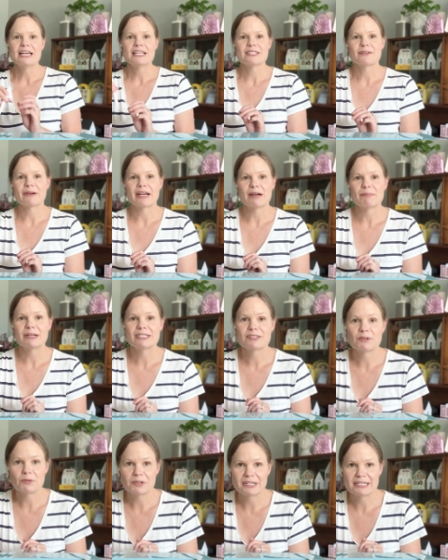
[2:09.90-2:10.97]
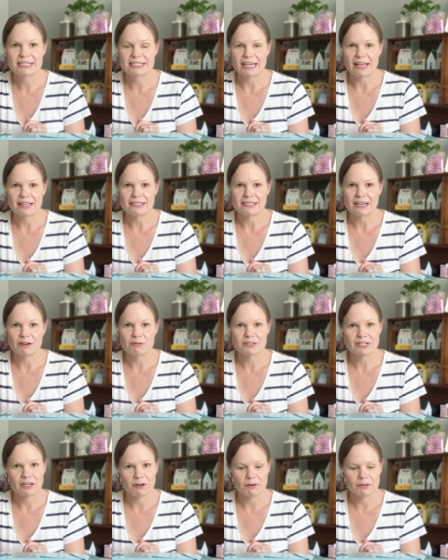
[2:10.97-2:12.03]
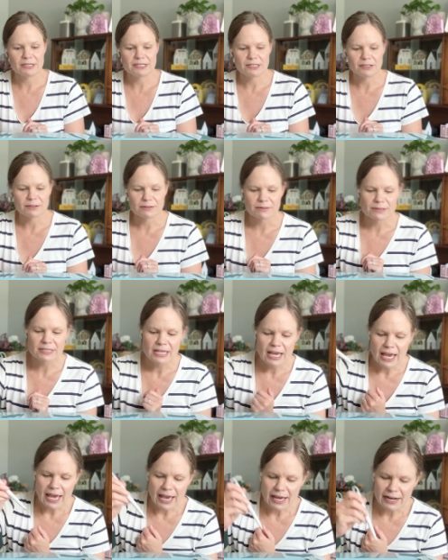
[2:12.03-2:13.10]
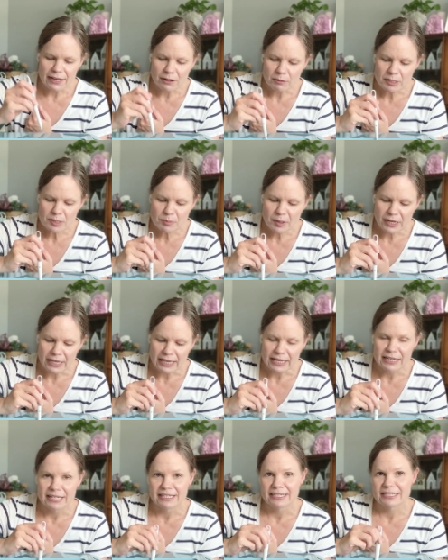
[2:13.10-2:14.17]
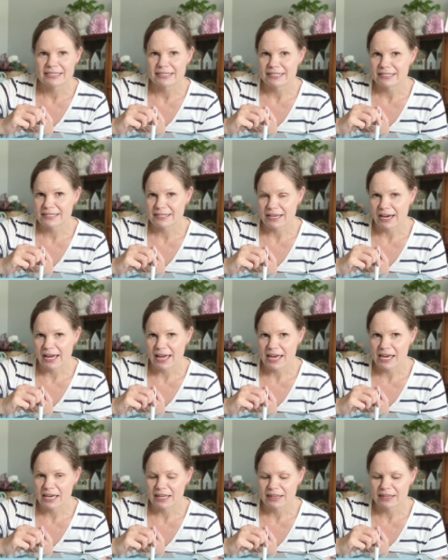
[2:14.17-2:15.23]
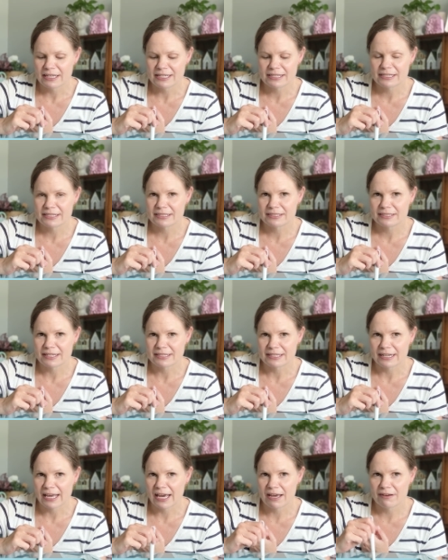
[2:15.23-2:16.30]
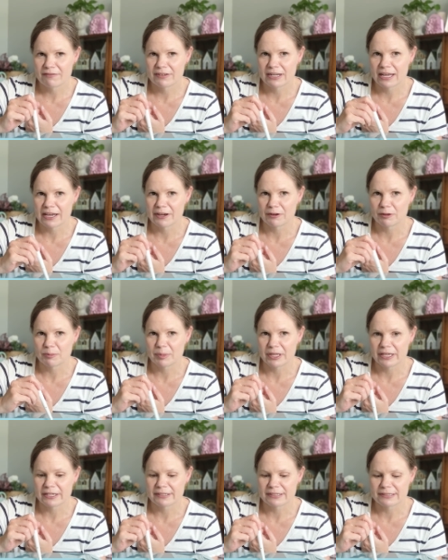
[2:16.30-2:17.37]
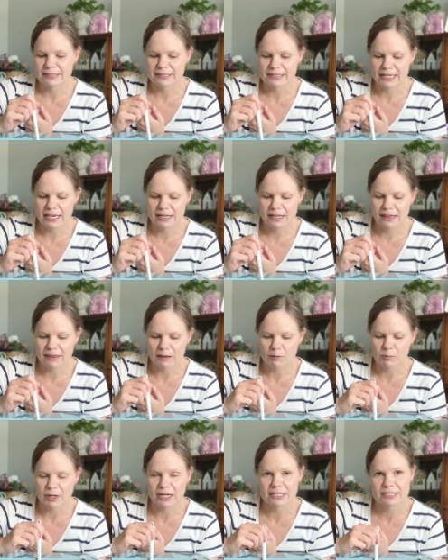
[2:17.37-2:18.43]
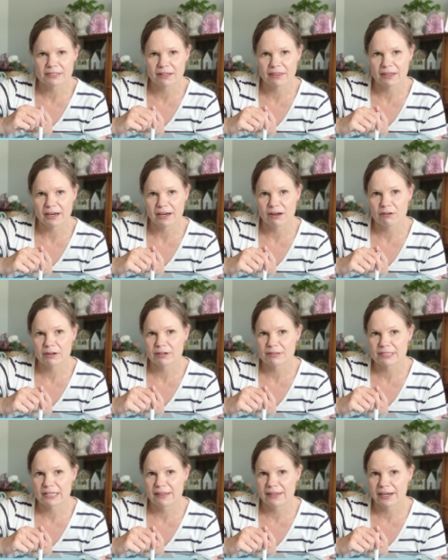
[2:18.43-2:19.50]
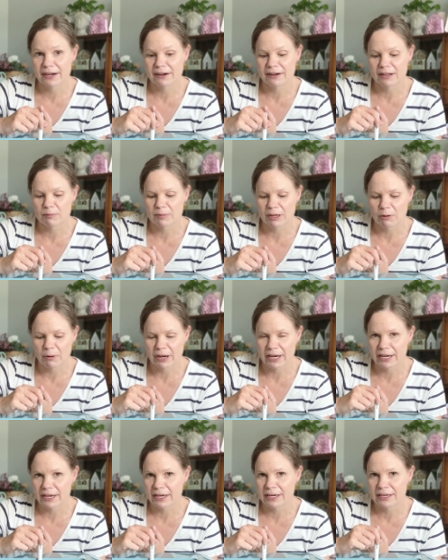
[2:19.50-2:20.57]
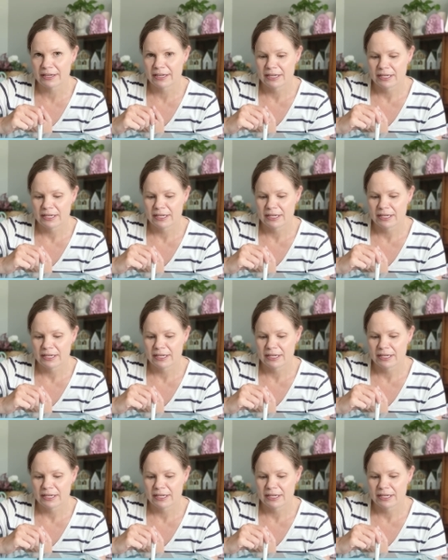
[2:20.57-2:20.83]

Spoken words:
So I got my scoring stylus out, which I always use, and I always put it in the slot A. This doesn't have an A or B. It doesn't say anything, but I still thought, oh, it goes in there. And I'm like, why